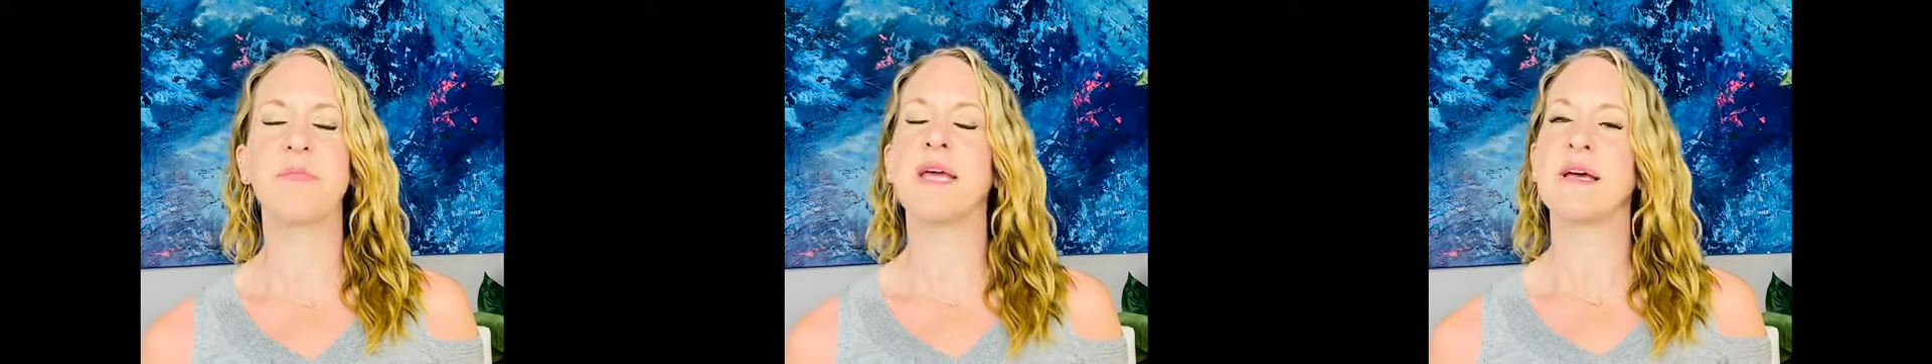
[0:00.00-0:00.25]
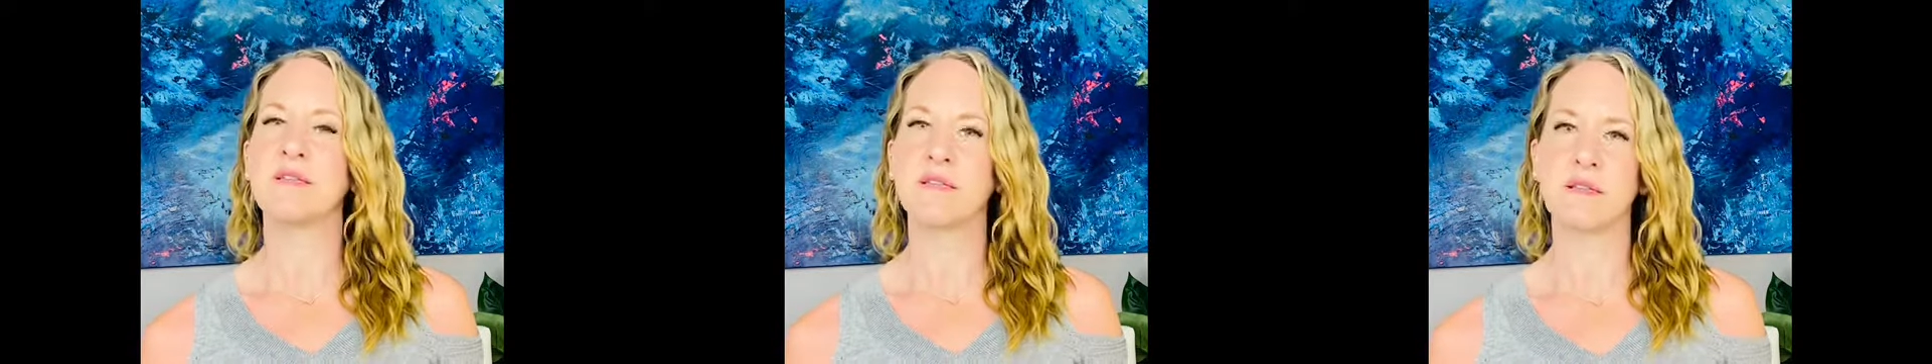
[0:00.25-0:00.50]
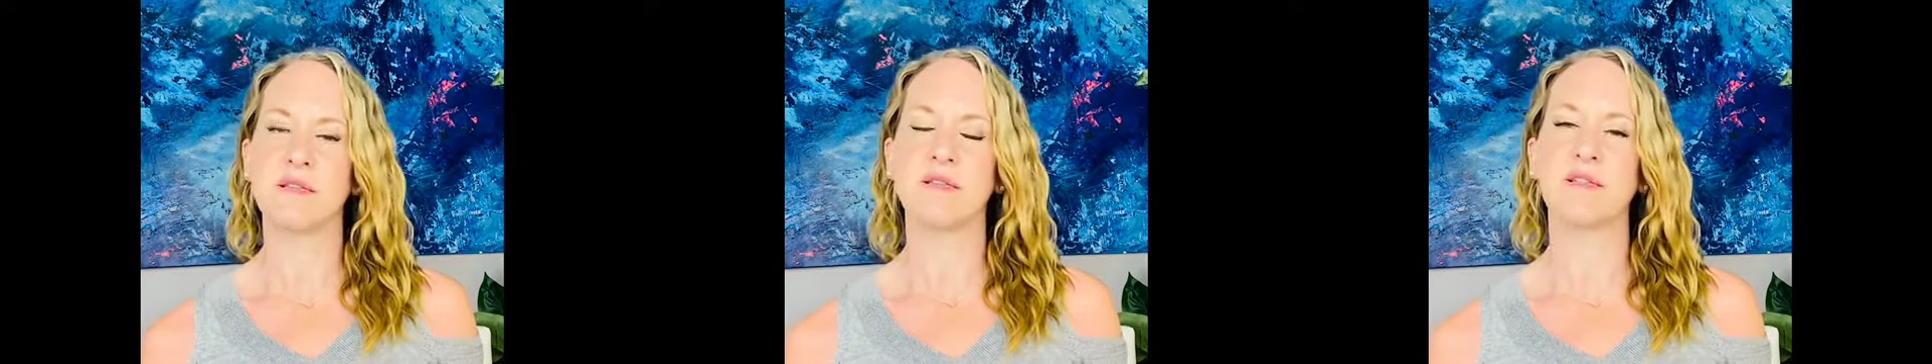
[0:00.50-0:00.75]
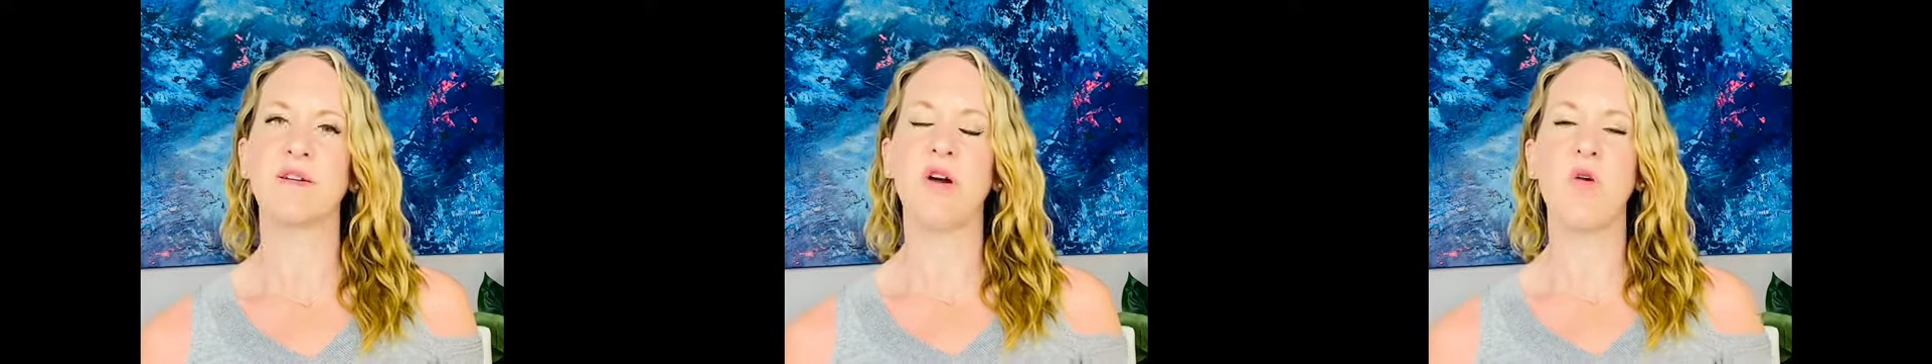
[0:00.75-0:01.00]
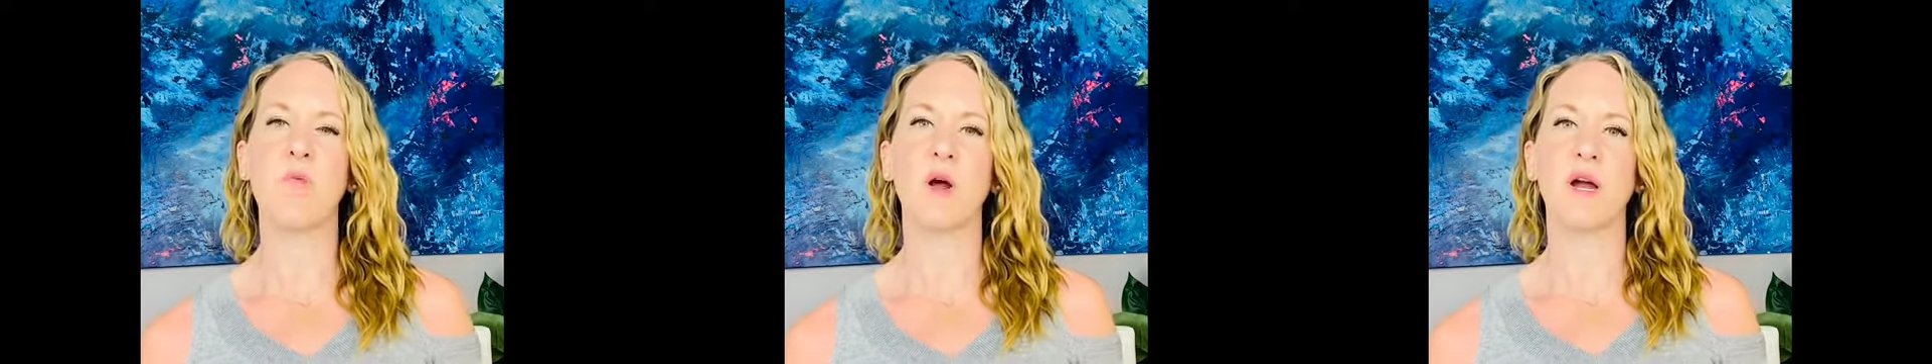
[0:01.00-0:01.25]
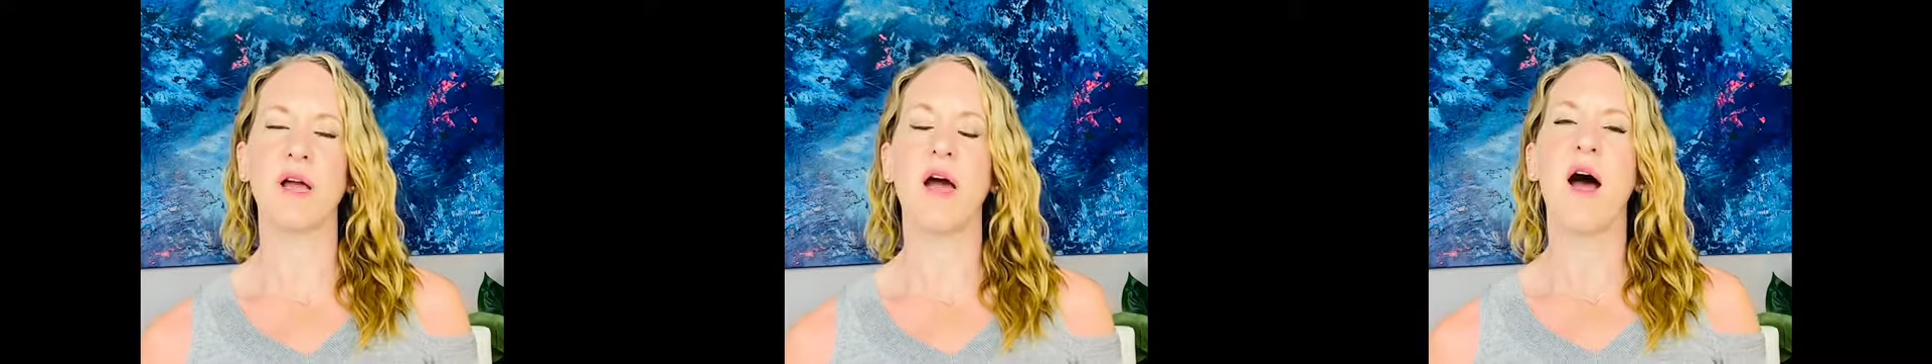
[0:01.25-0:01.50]
So this is your
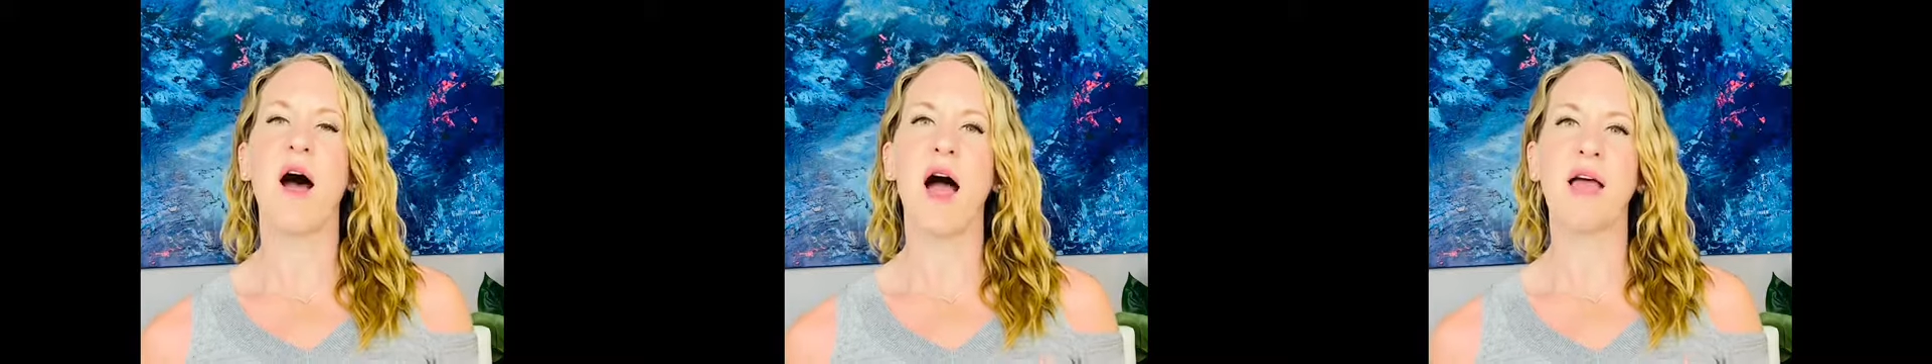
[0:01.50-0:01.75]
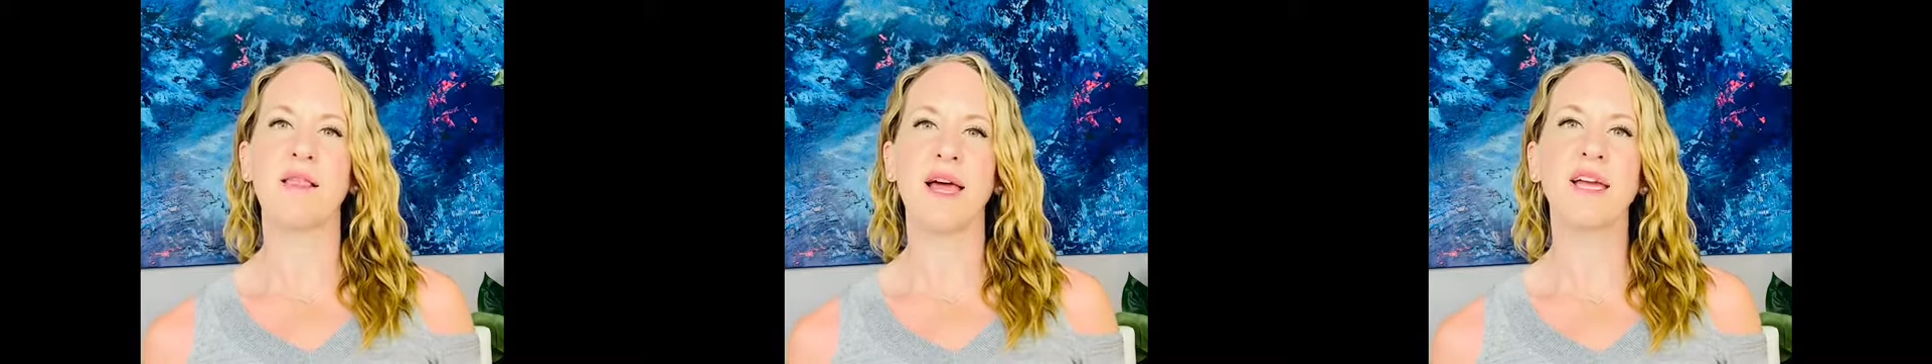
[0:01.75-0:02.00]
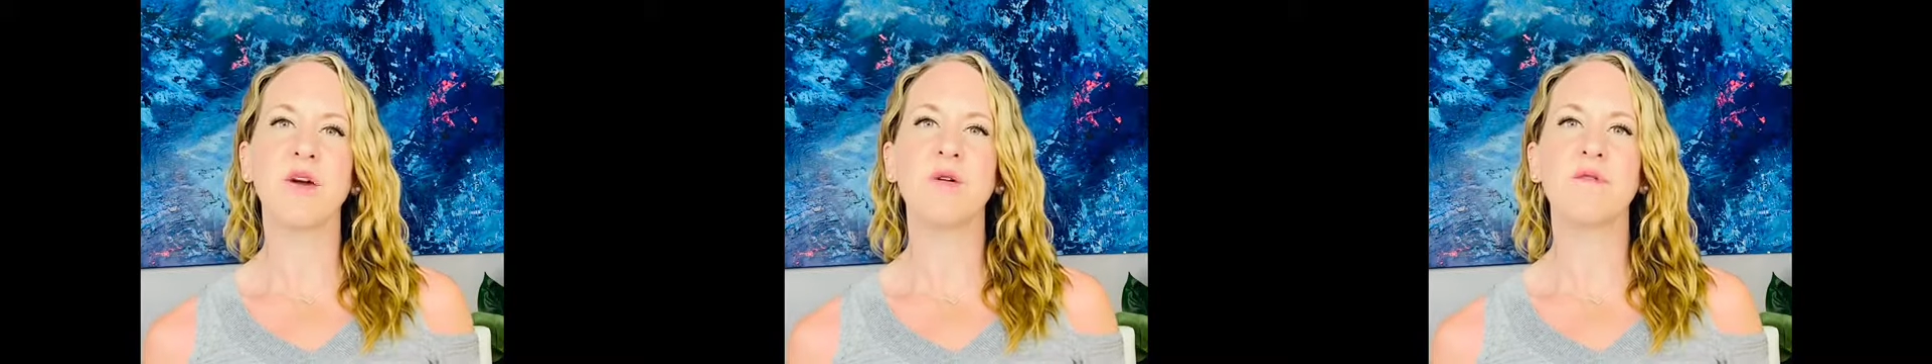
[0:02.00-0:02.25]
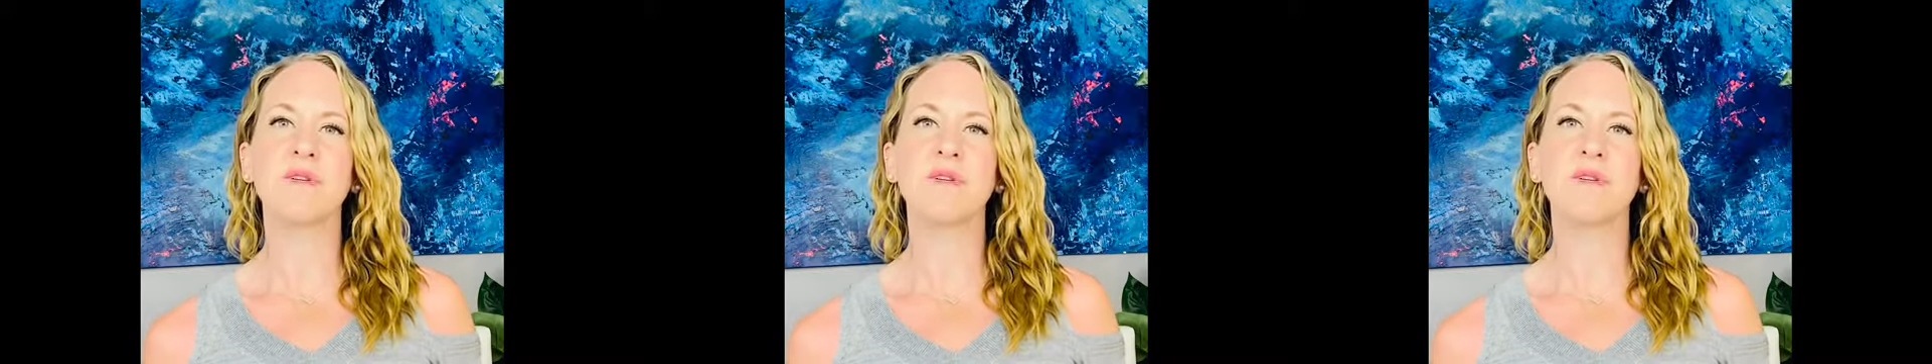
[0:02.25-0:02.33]
homework. I let go of